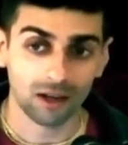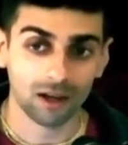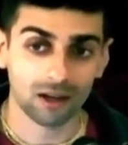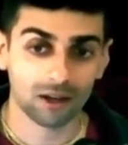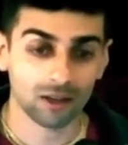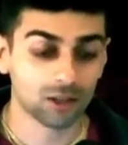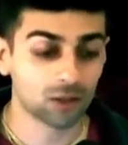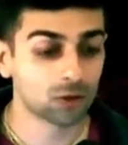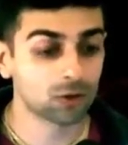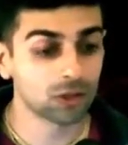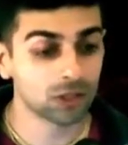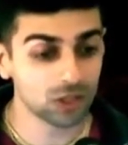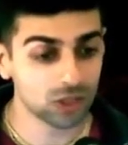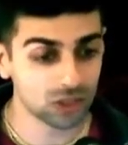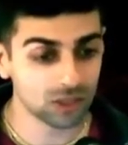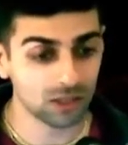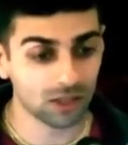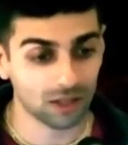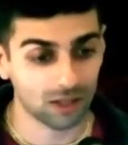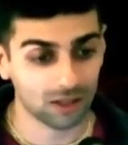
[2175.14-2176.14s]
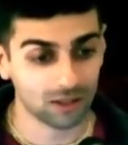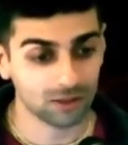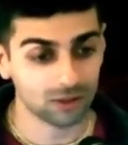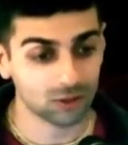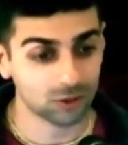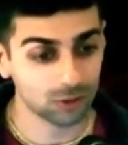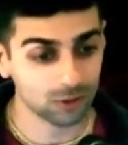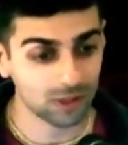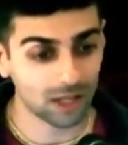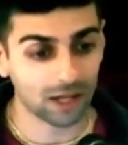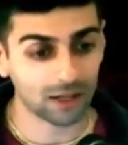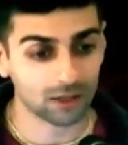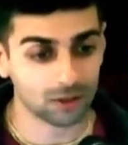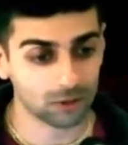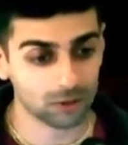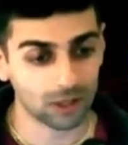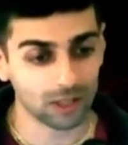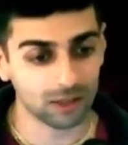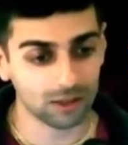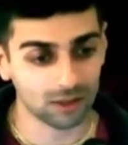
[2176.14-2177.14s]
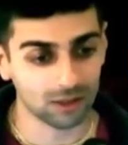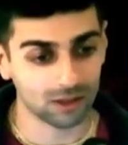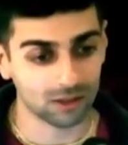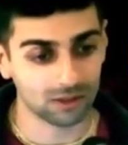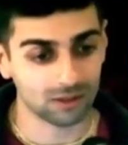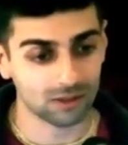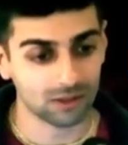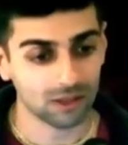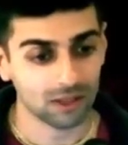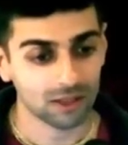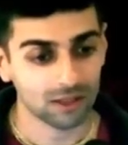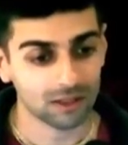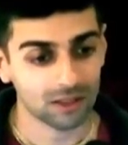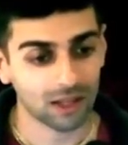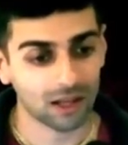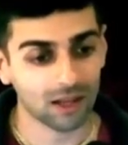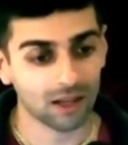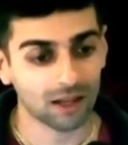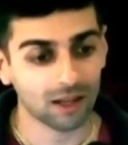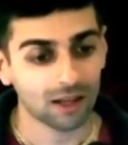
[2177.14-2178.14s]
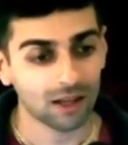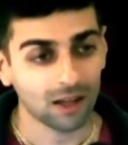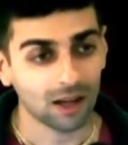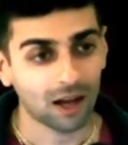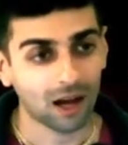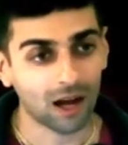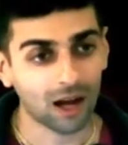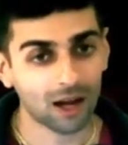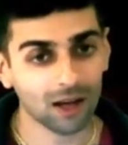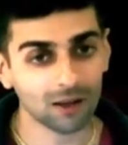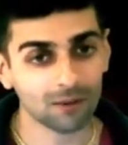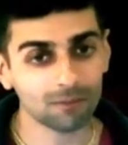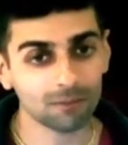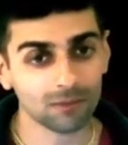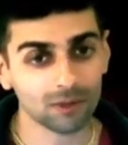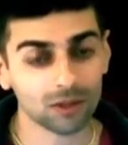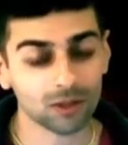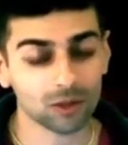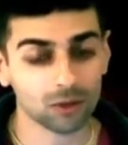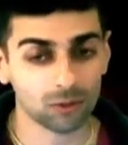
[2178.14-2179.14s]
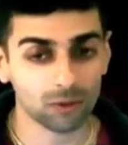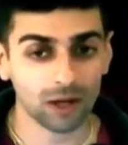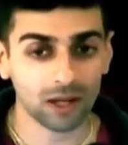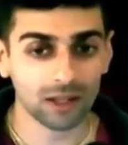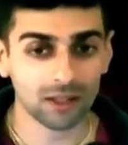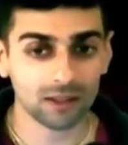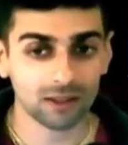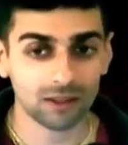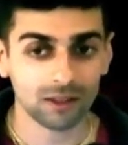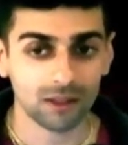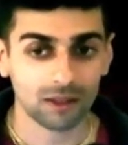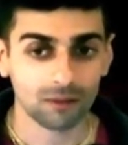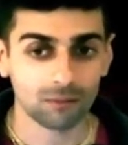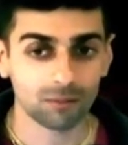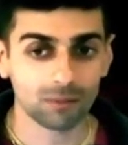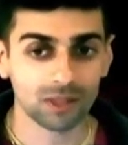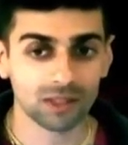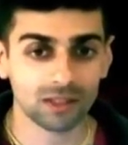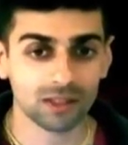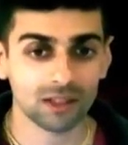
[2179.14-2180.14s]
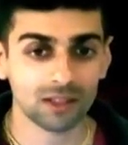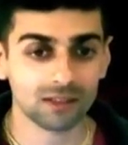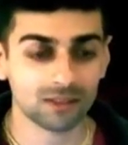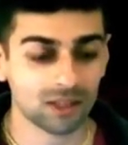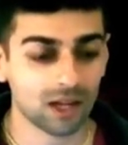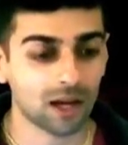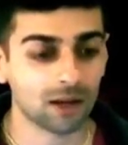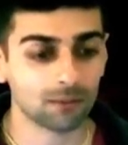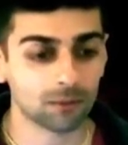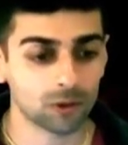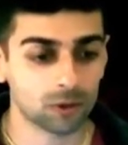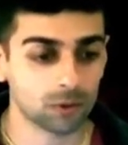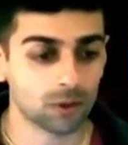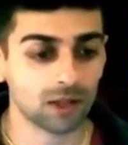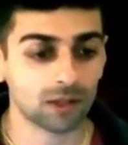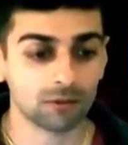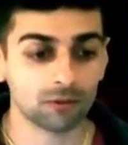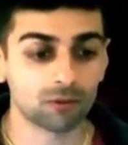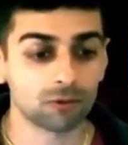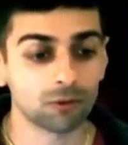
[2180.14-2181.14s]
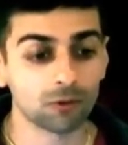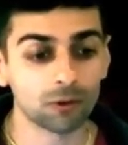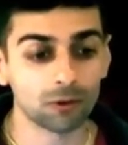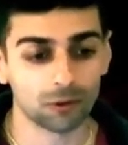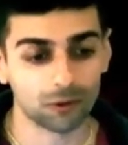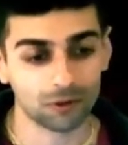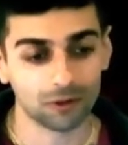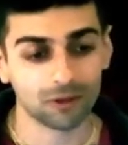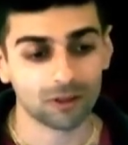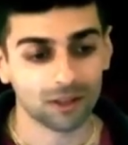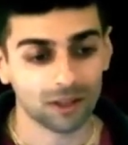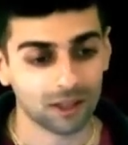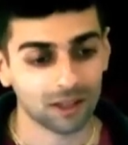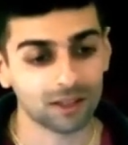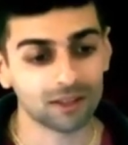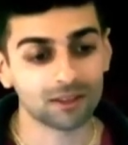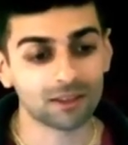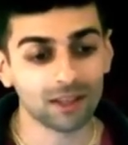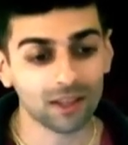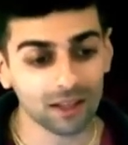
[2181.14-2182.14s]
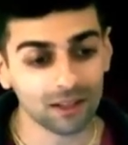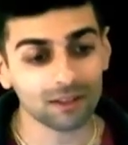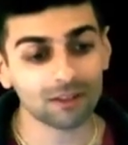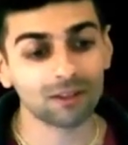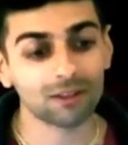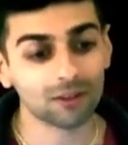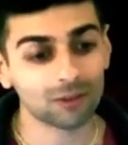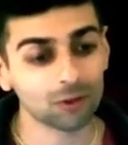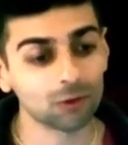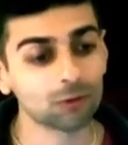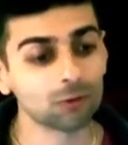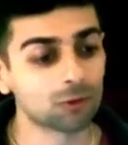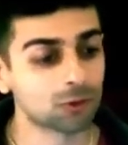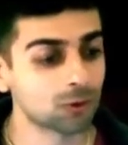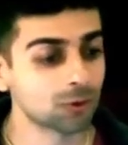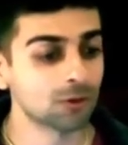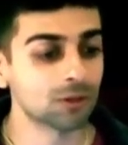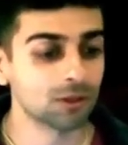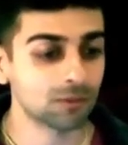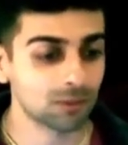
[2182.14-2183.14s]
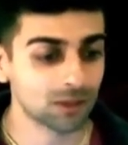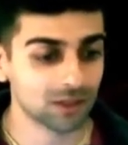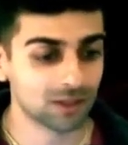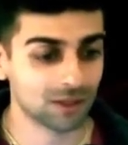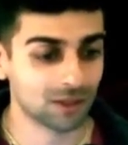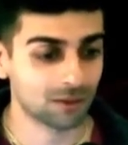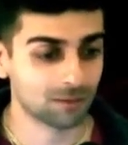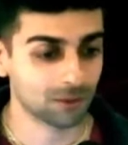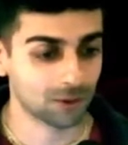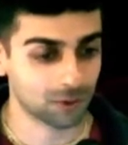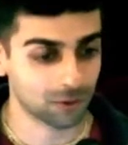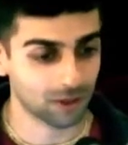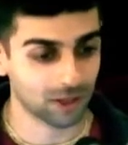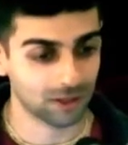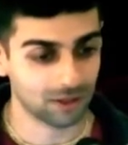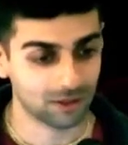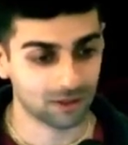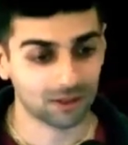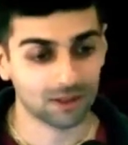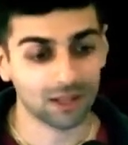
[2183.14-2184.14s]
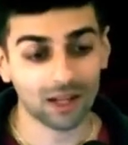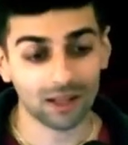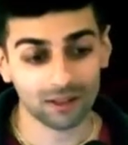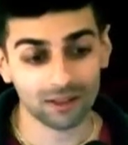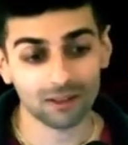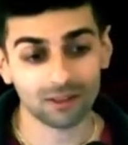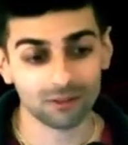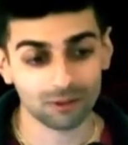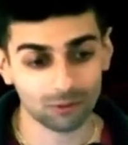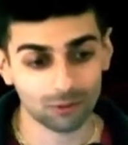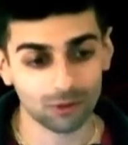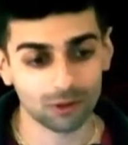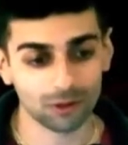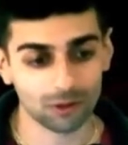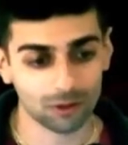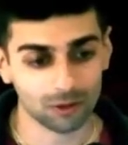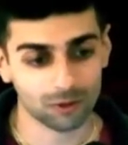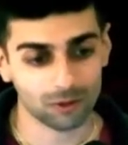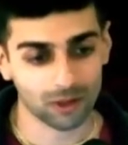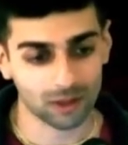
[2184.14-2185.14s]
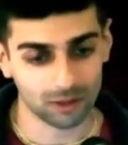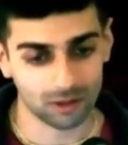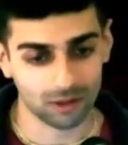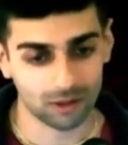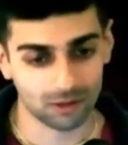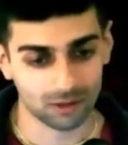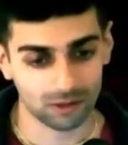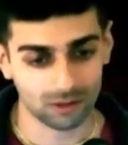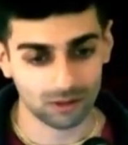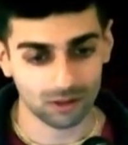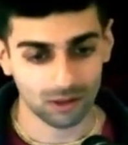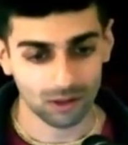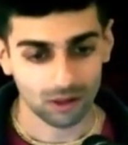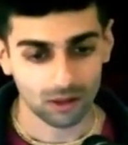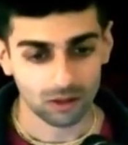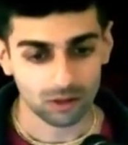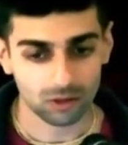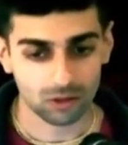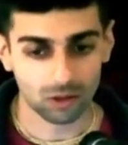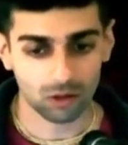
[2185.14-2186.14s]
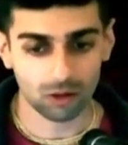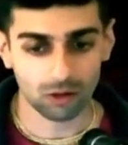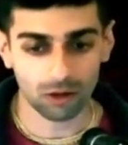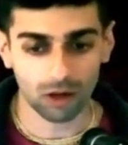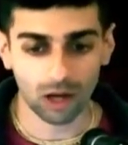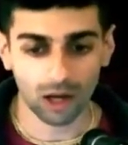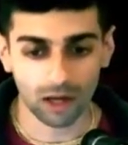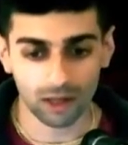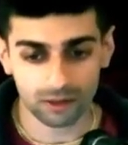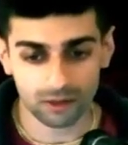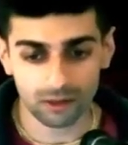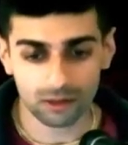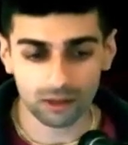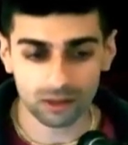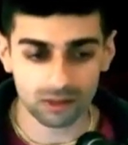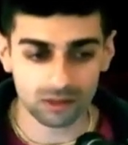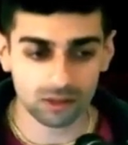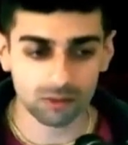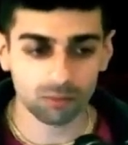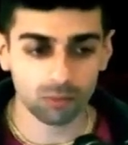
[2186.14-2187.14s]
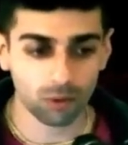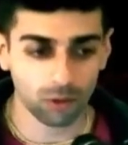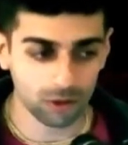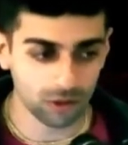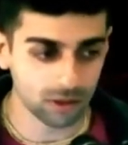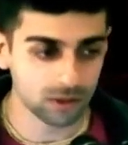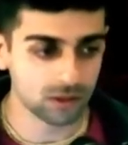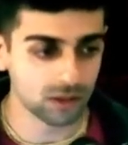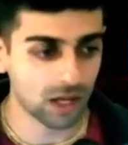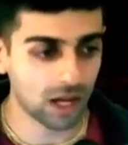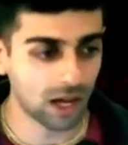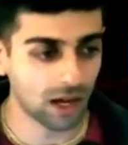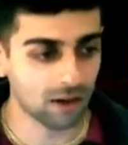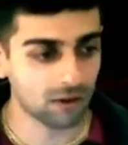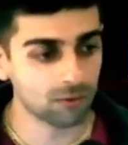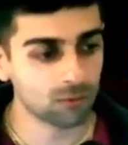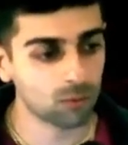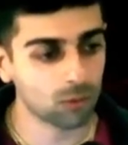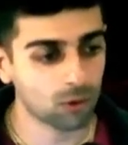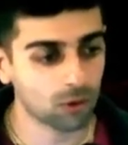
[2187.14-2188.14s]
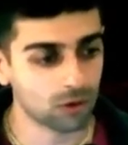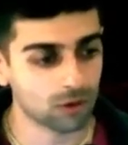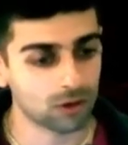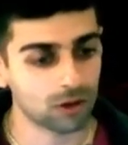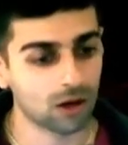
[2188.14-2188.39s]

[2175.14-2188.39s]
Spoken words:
Krishna to that greatness, that I'm great because I'm grateful, then you truly become great. That is real greatness. So I think it's important to have more